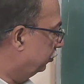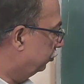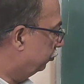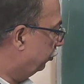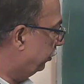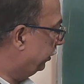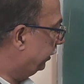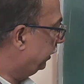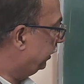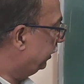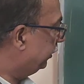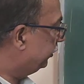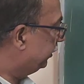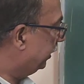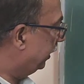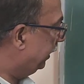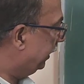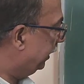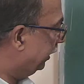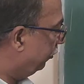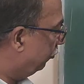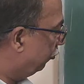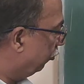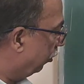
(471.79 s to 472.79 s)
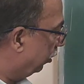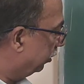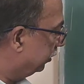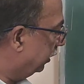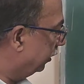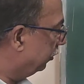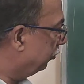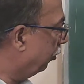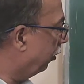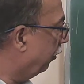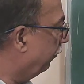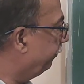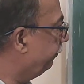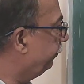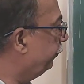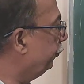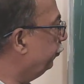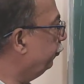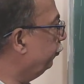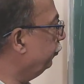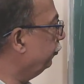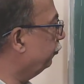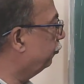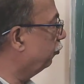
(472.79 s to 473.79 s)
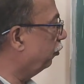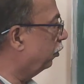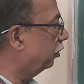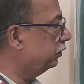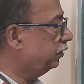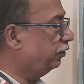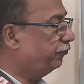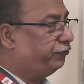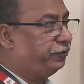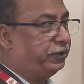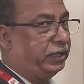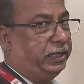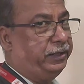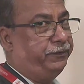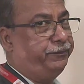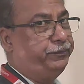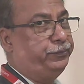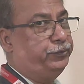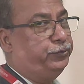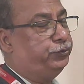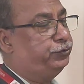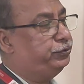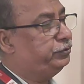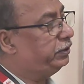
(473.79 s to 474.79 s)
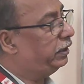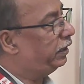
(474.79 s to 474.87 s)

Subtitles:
So initially draw the top view, draw the front view,